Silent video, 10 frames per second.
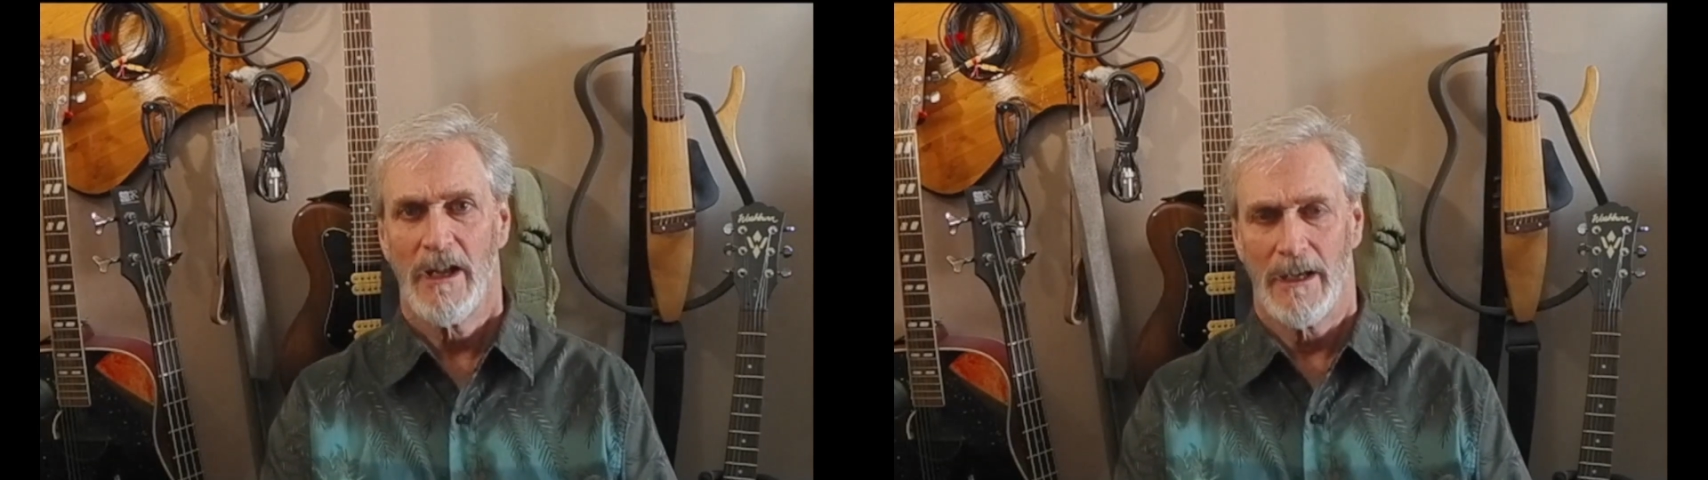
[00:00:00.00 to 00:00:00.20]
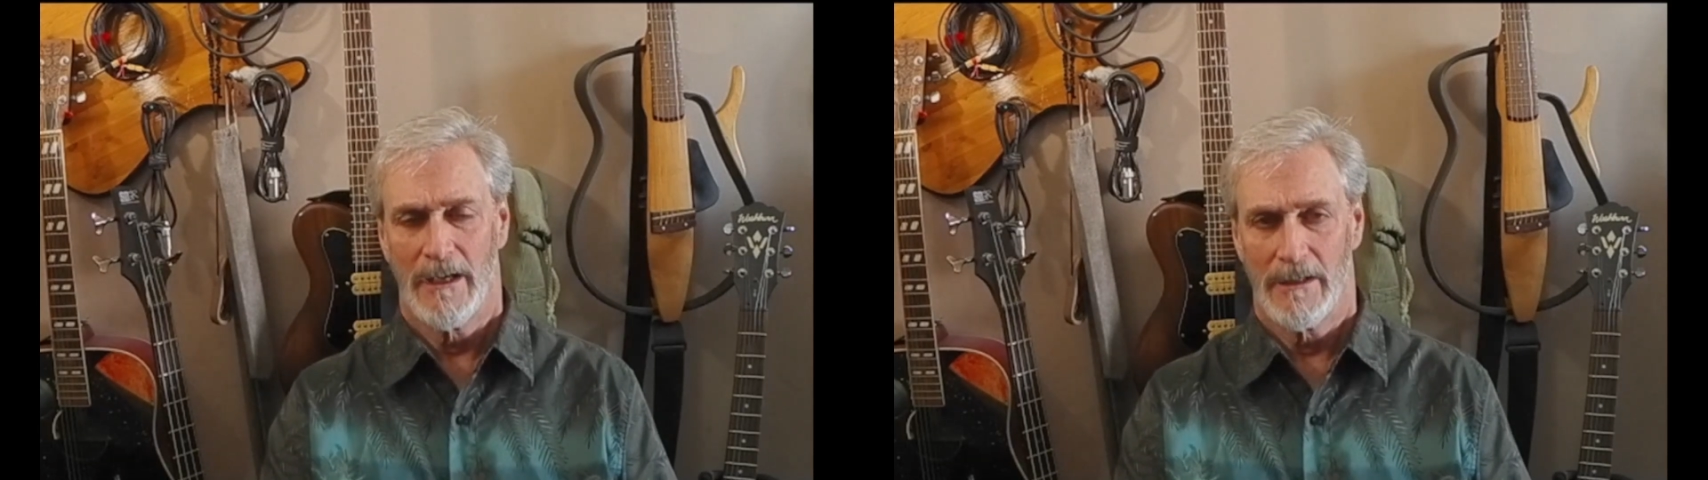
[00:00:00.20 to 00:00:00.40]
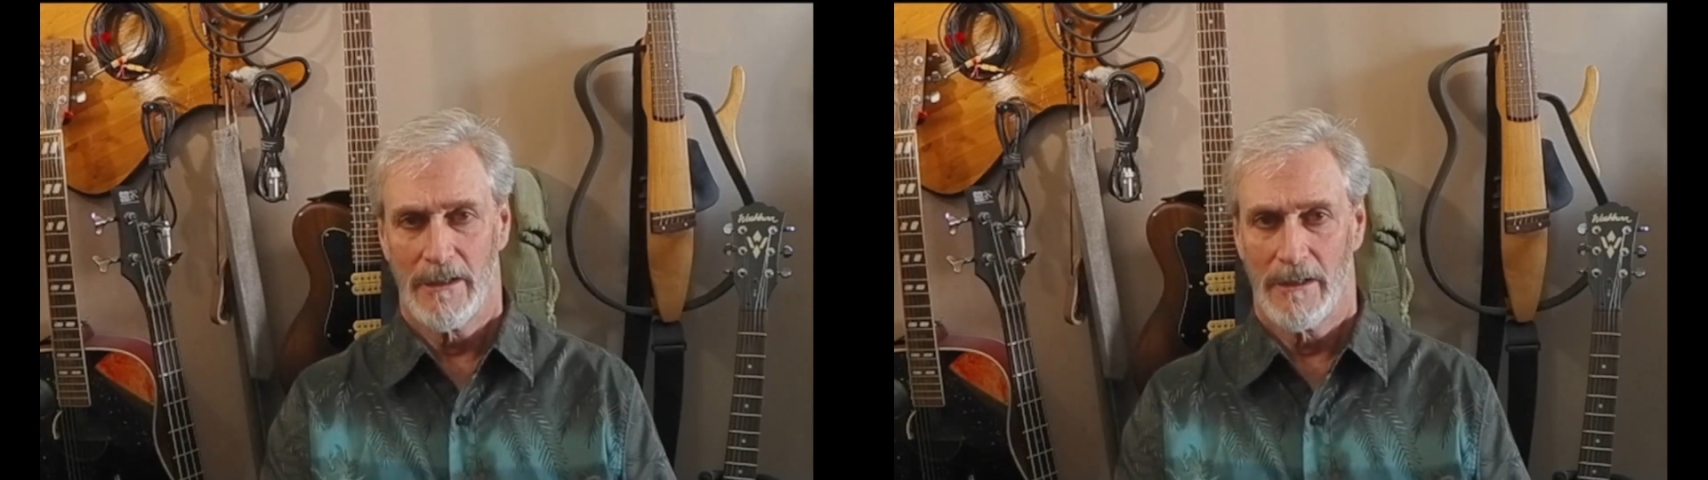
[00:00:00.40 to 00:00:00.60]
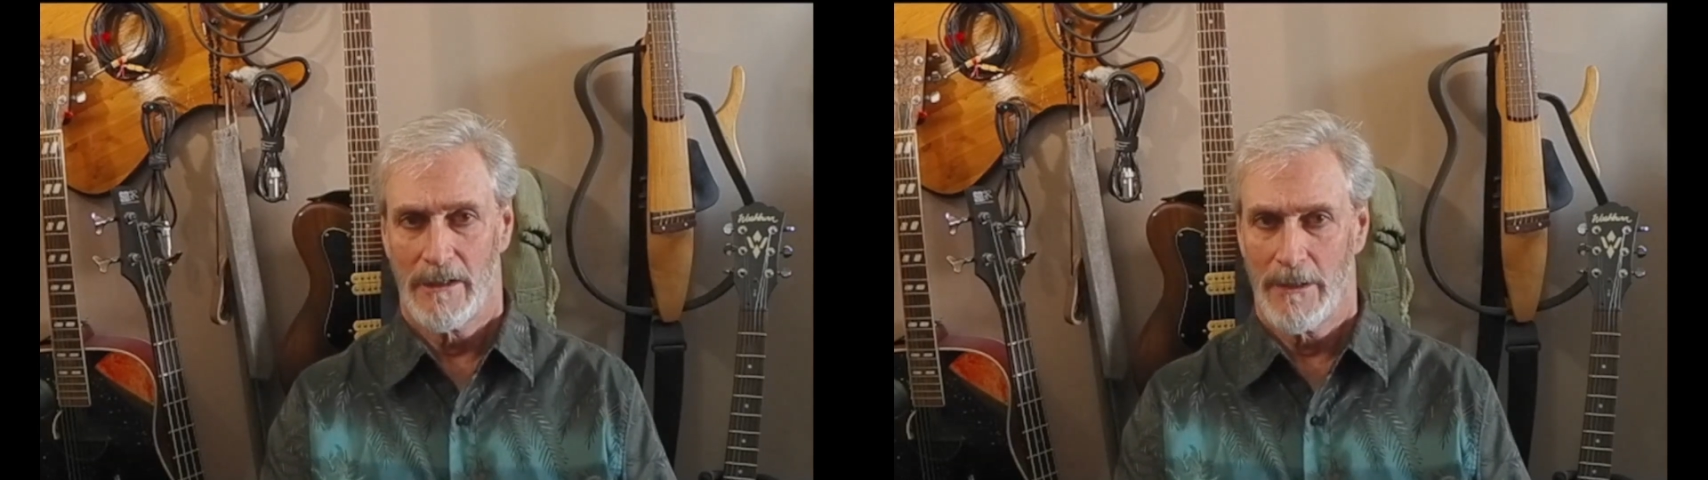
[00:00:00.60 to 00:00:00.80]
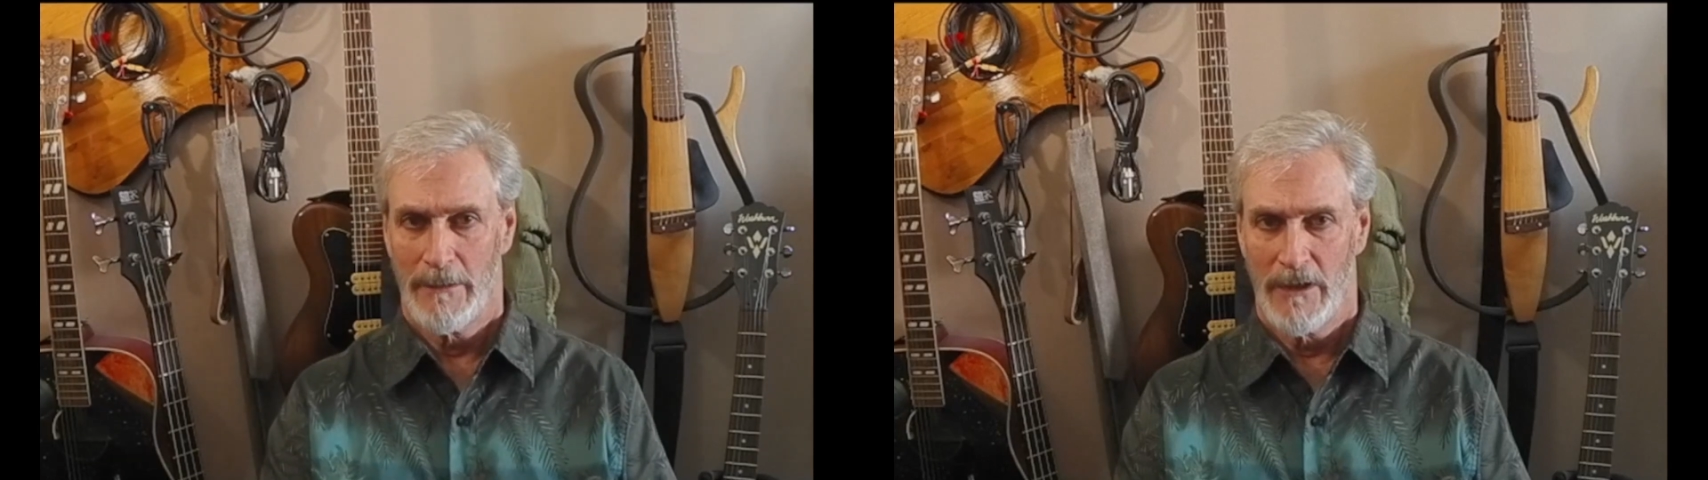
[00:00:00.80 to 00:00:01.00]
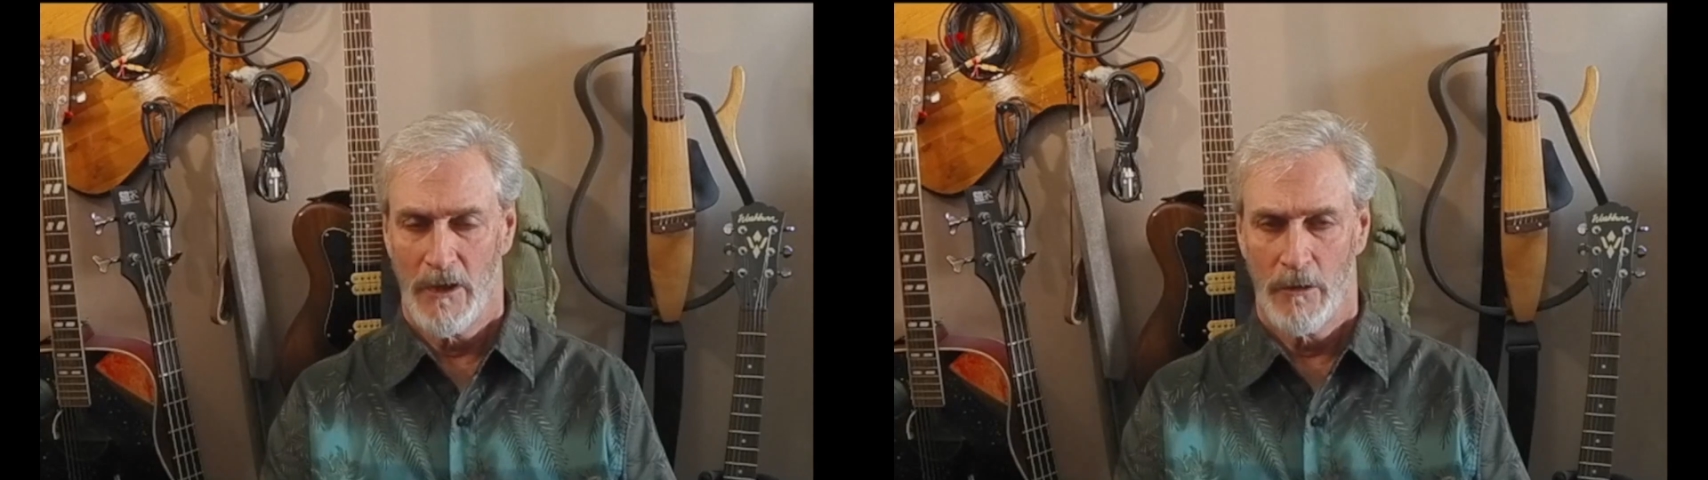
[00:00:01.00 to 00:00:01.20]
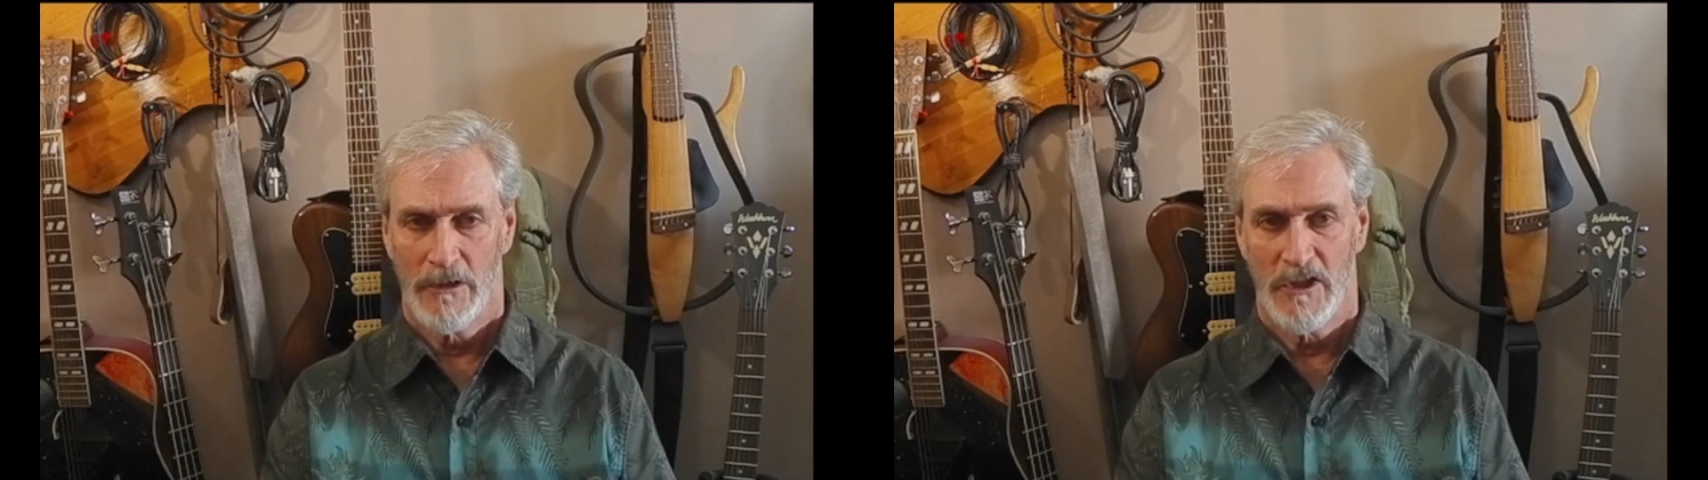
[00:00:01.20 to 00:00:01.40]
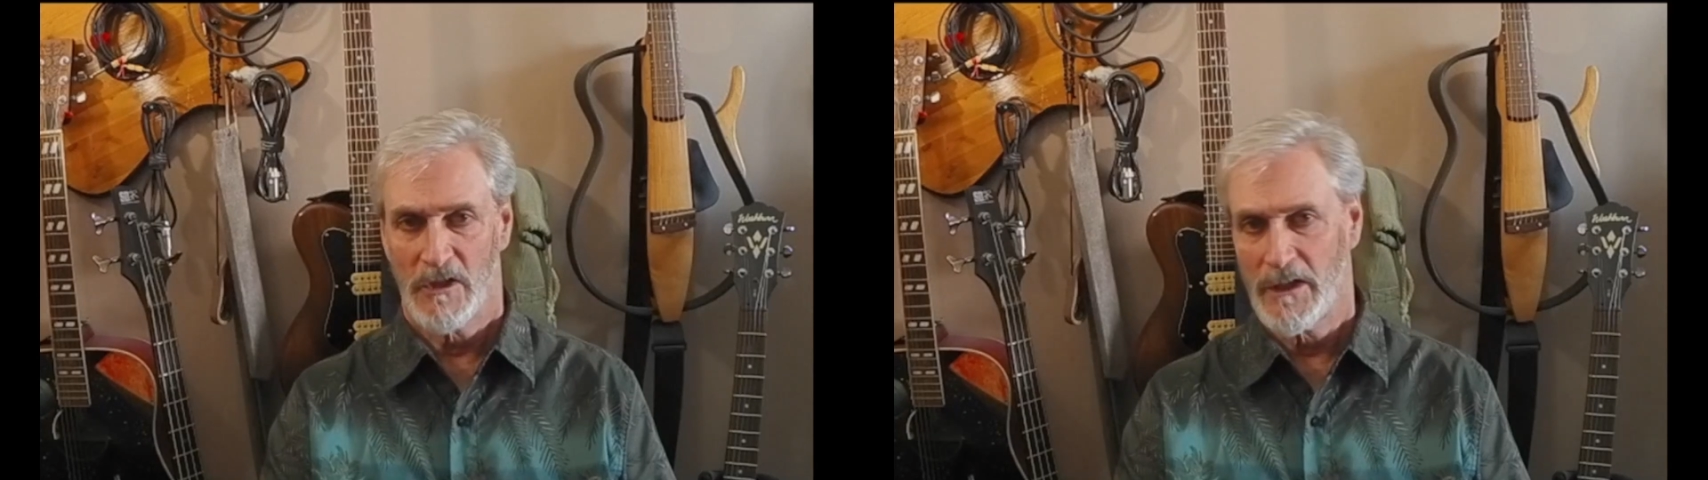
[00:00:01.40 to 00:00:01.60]
and let me know,
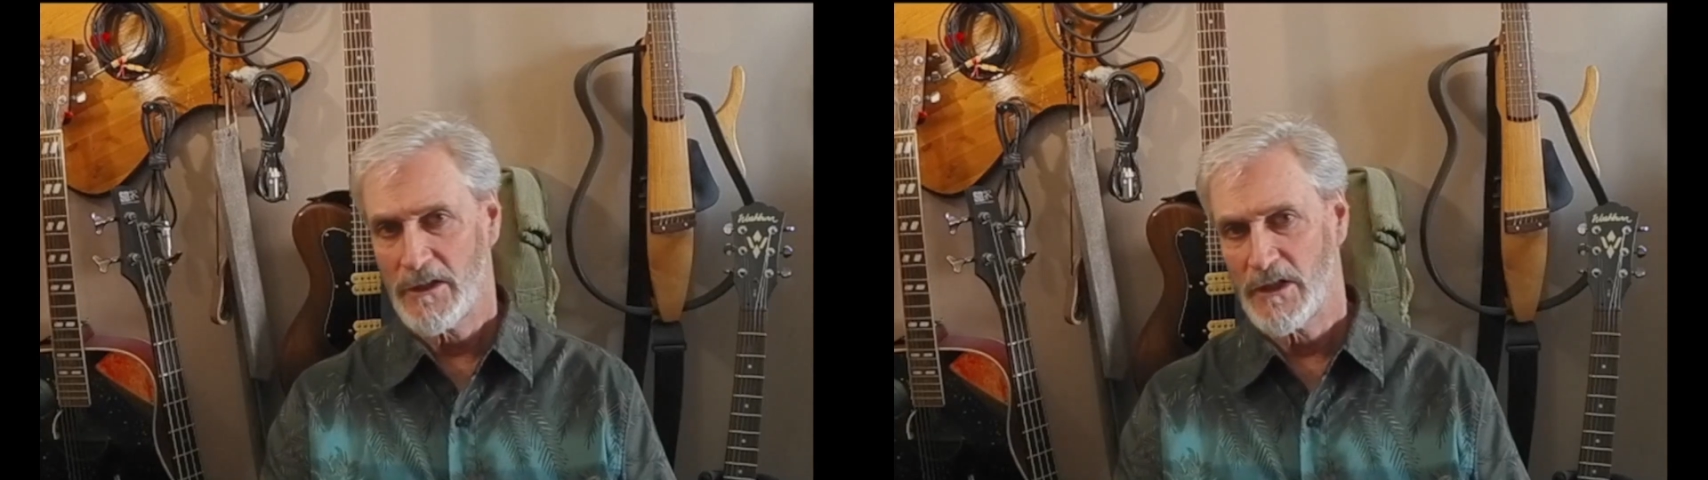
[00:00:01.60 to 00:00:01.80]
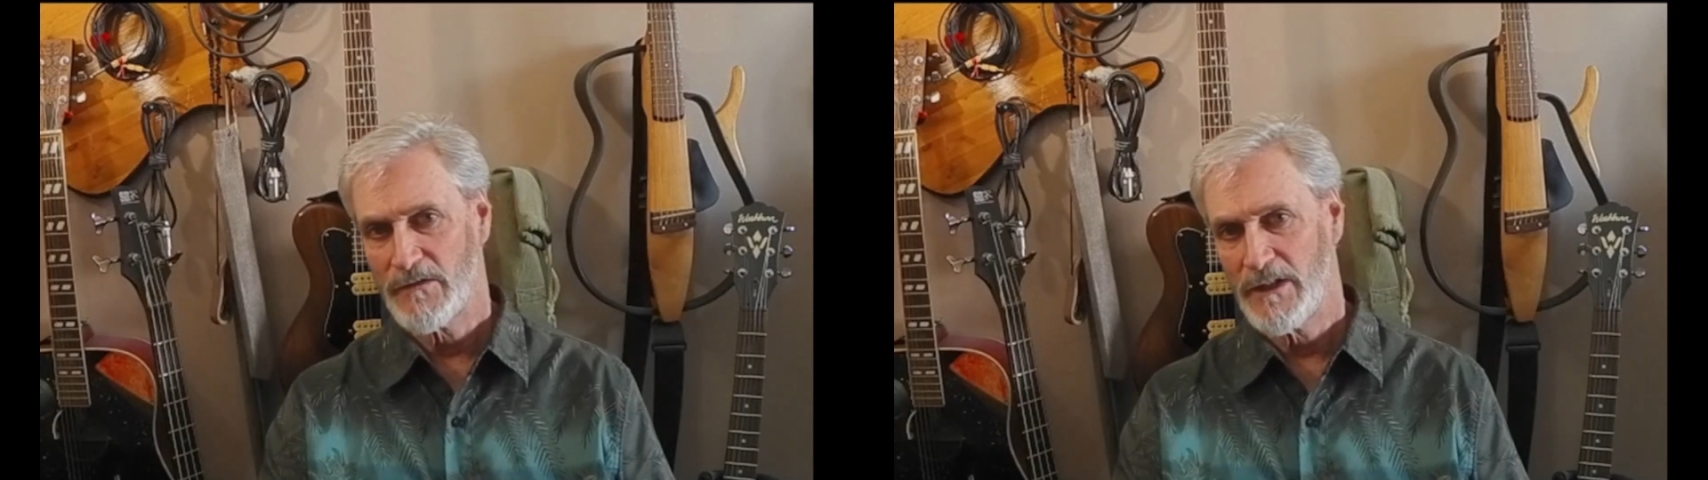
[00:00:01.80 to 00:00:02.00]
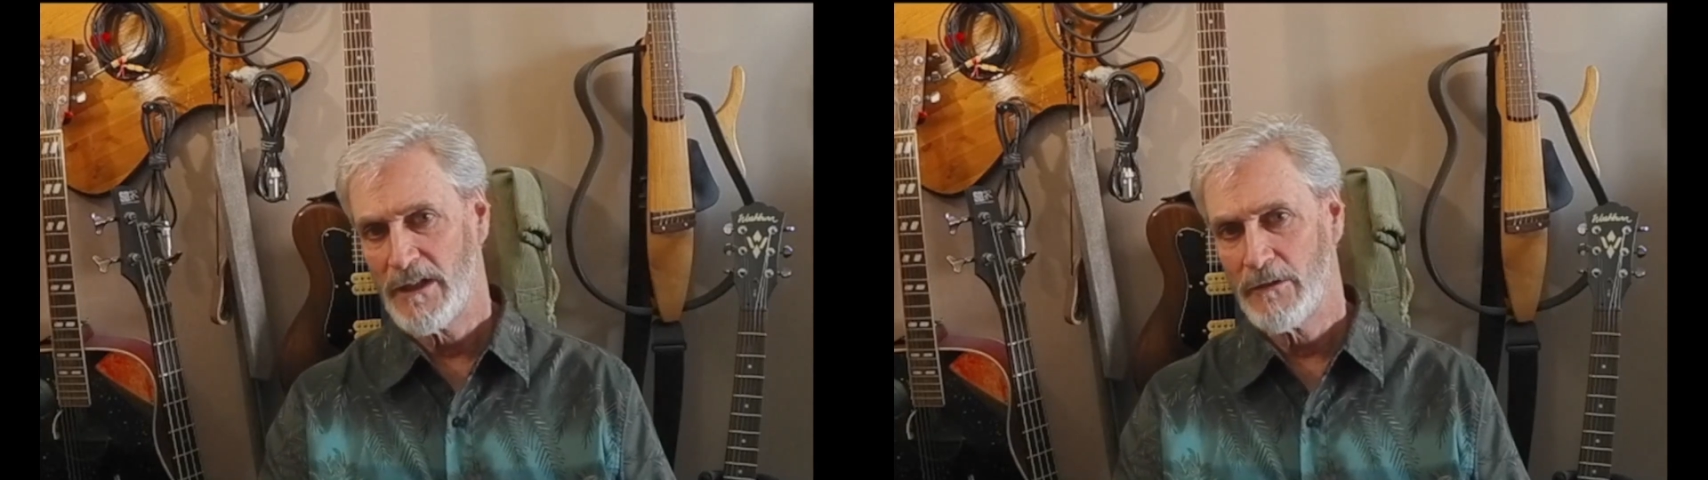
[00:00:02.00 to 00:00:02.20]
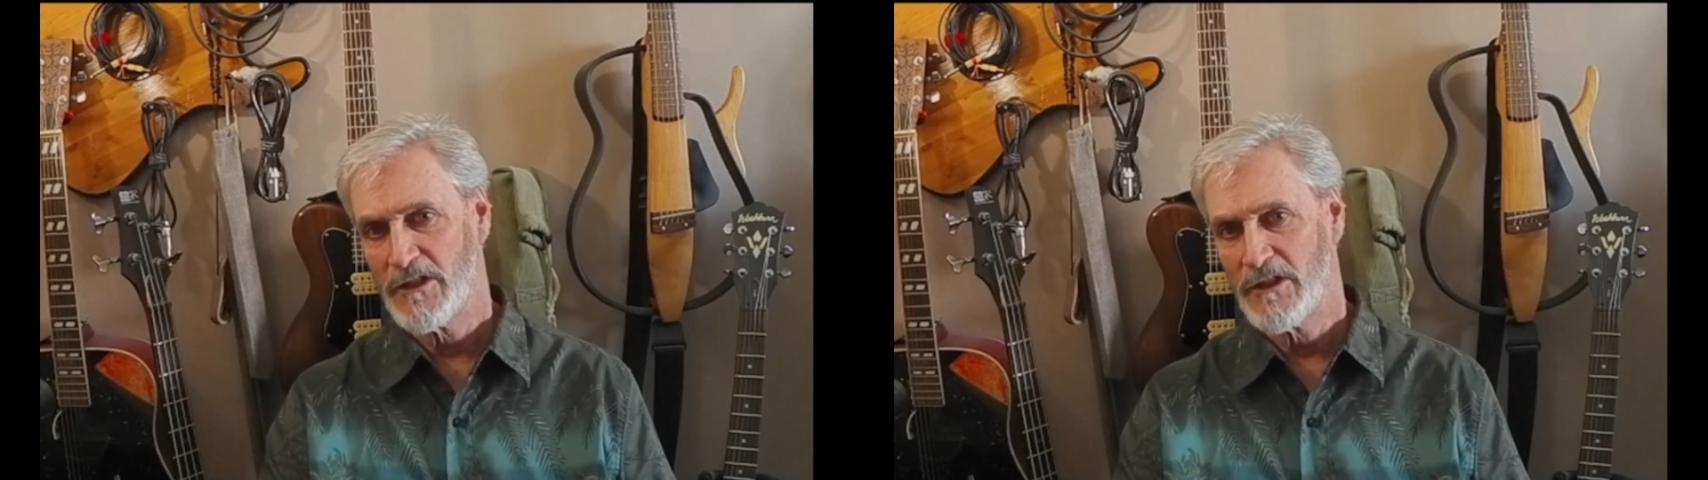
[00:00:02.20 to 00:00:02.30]
did you like this video?